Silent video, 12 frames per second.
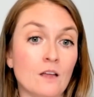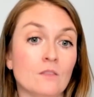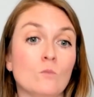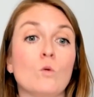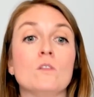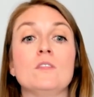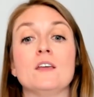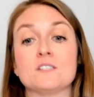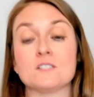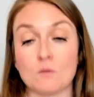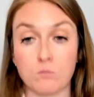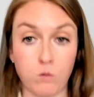and would they
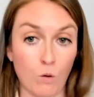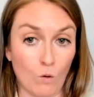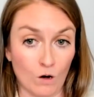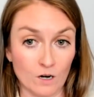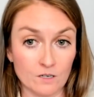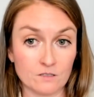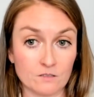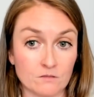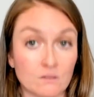support